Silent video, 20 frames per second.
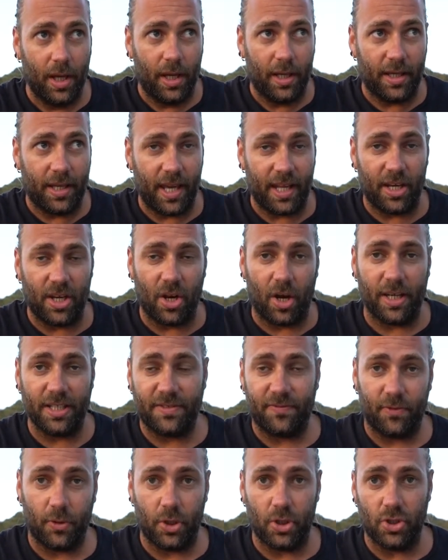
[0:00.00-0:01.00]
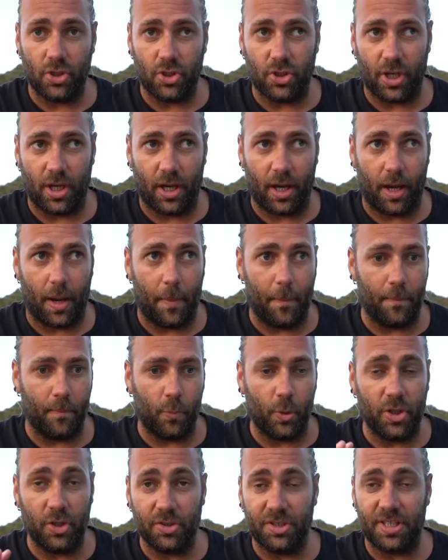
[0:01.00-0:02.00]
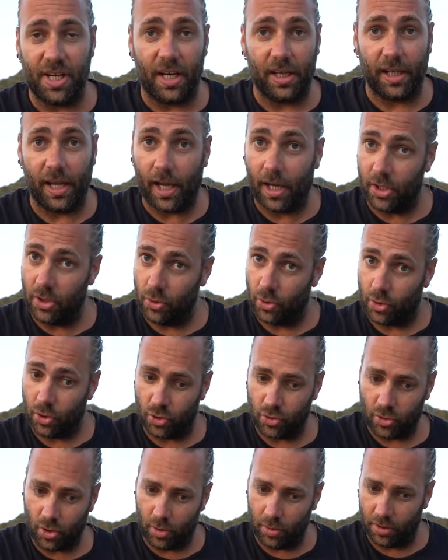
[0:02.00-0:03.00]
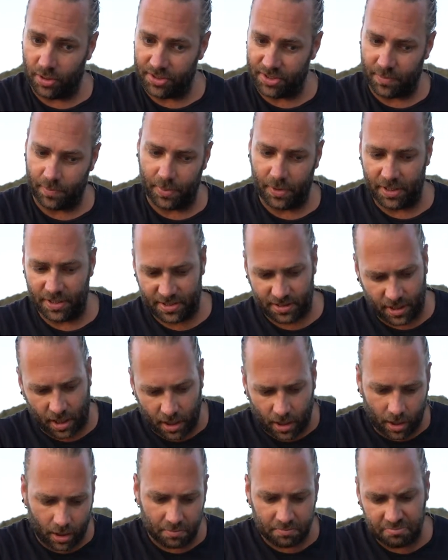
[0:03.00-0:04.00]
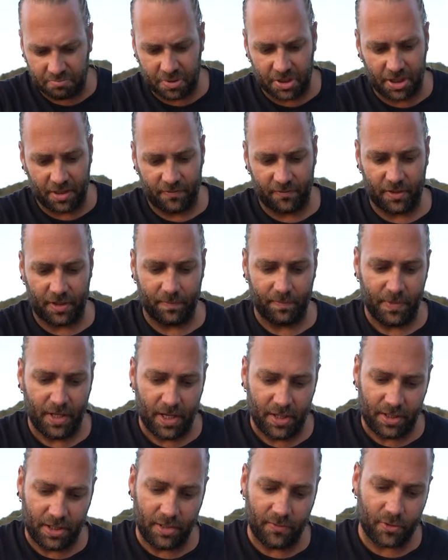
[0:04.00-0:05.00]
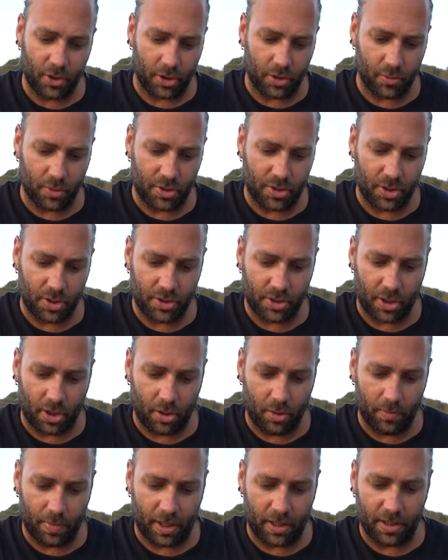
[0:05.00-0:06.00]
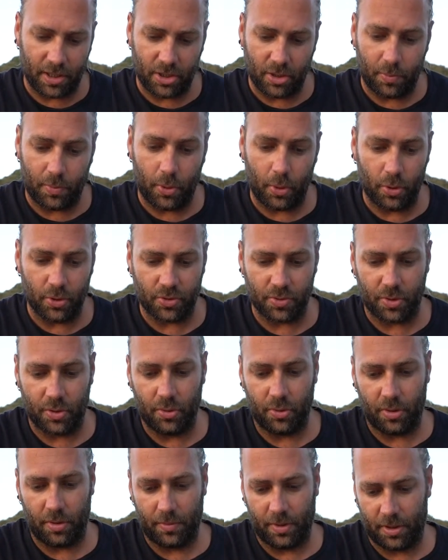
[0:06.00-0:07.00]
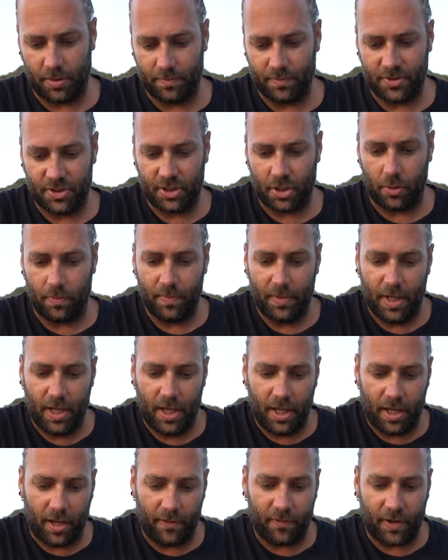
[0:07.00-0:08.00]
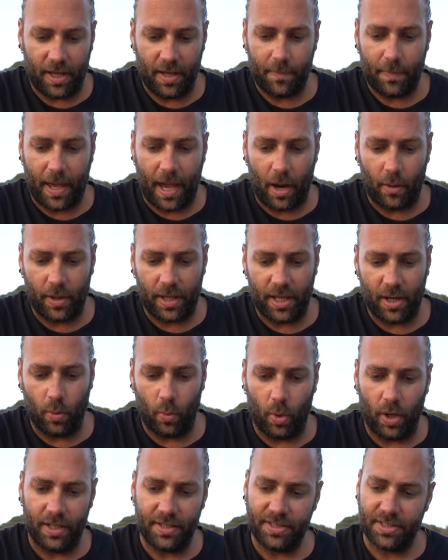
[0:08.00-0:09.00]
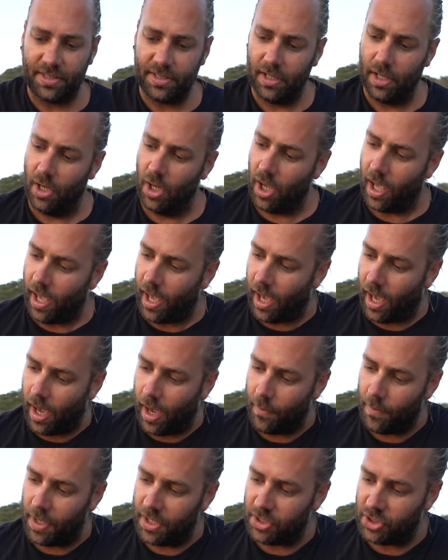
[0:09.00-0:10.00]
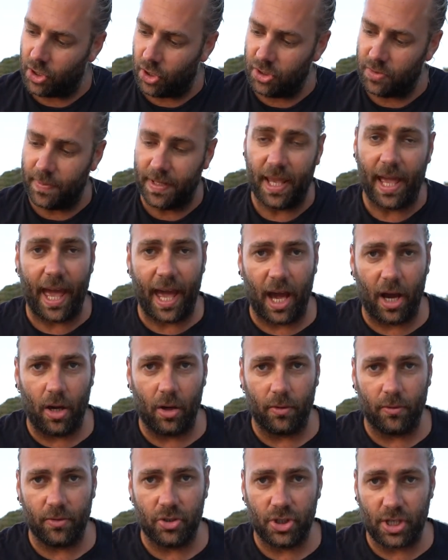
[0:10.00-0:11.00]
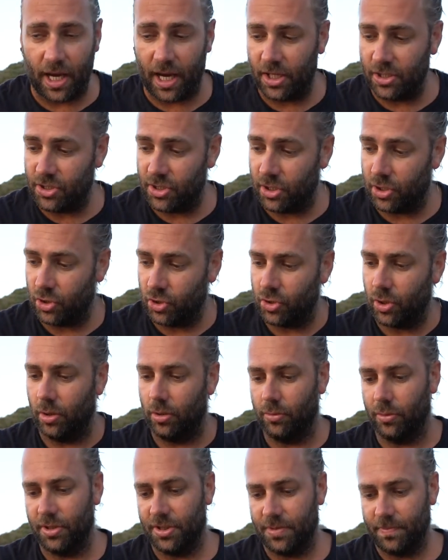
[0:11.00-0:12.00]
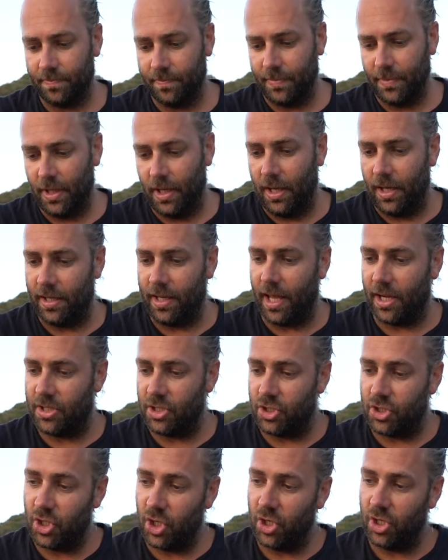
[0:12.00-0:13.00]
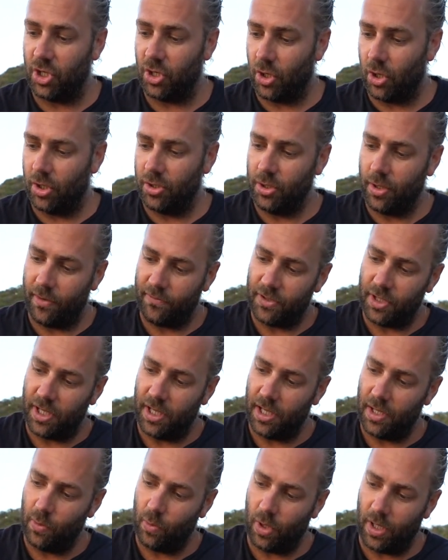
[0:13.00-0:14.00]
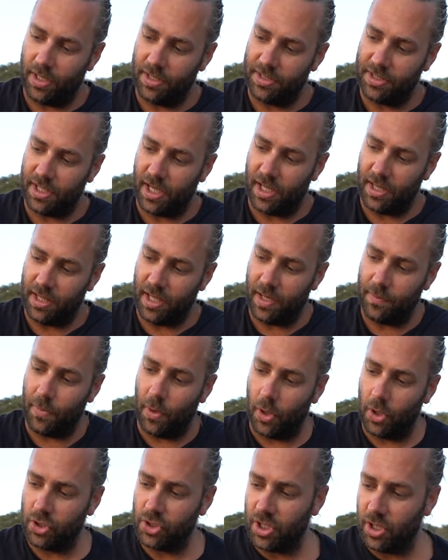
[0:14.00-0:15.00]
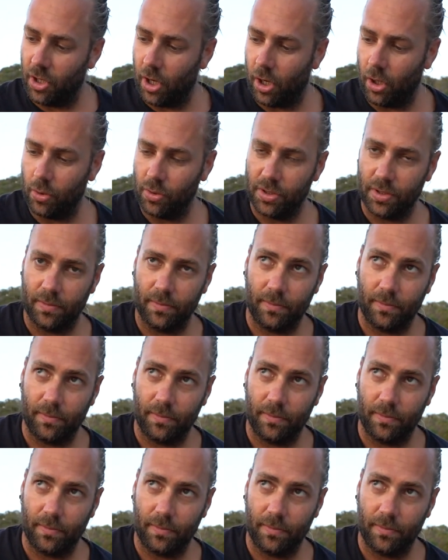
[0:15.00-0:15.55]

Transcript: get nice footage when you're starting out and your controller's a bit iffy. Then you've got your return to home button and your pause recording button. So if I hit power here once, it shows me how charged the controller is. Now to turn it on, you have to hit once and then push and hold,